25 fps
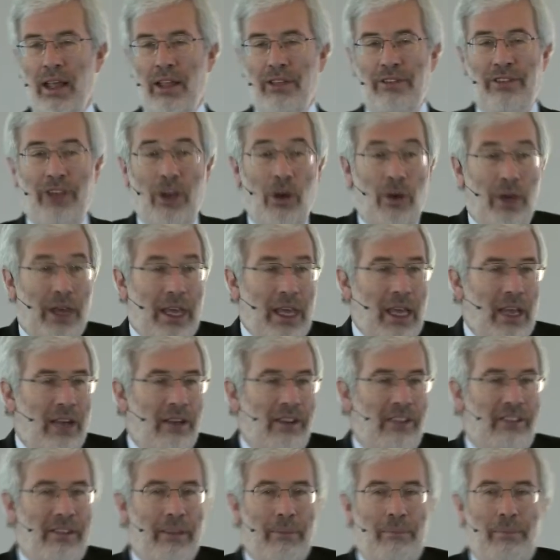So
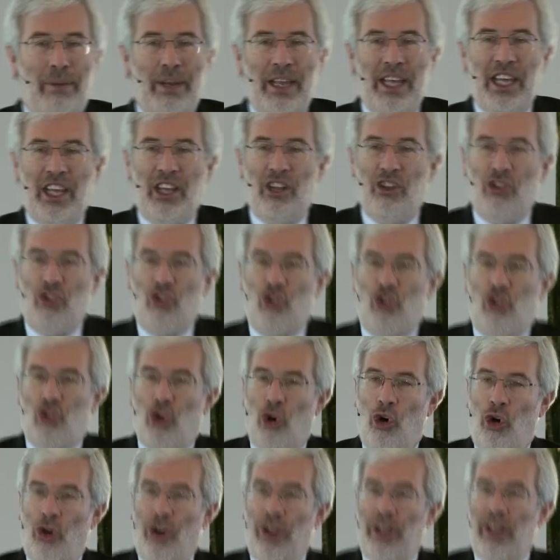here is a plea:
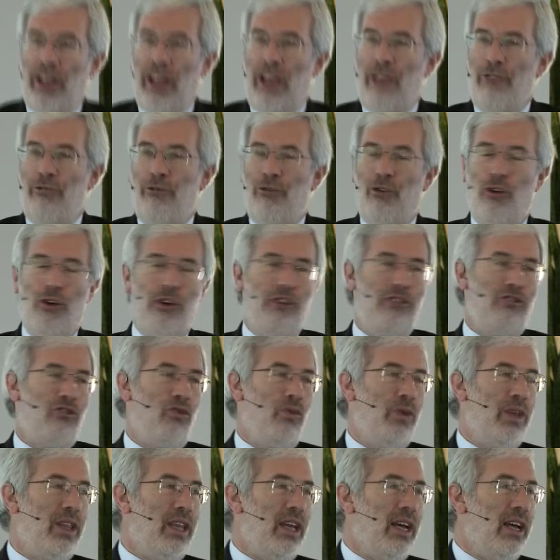join
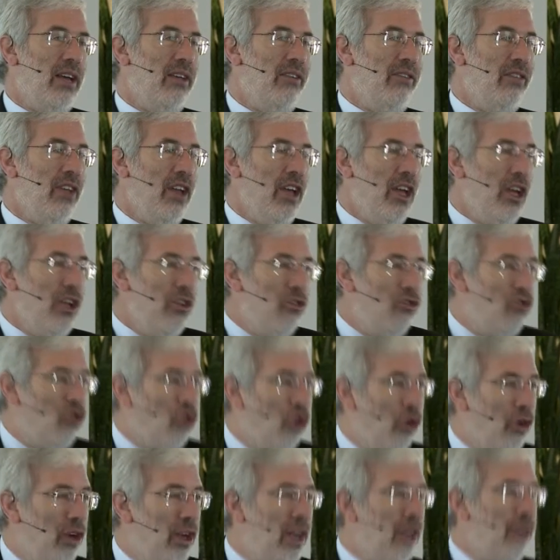efforts with us,
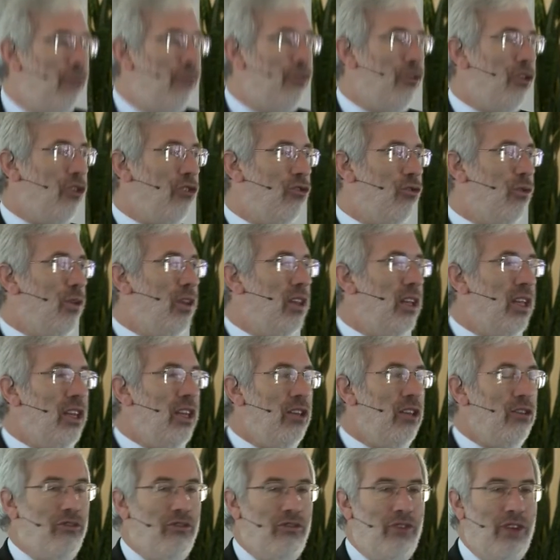join efforts with
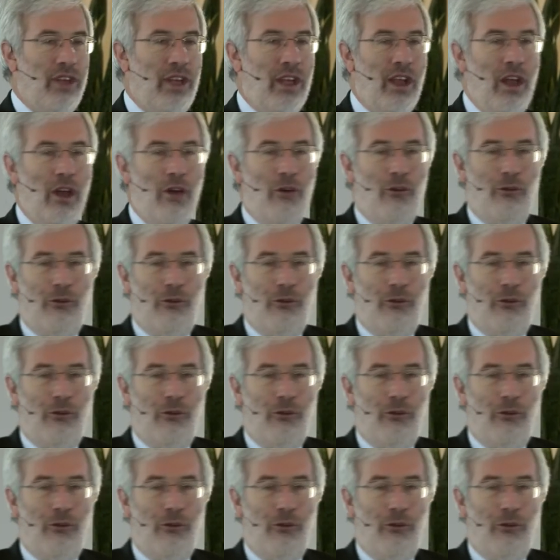industry.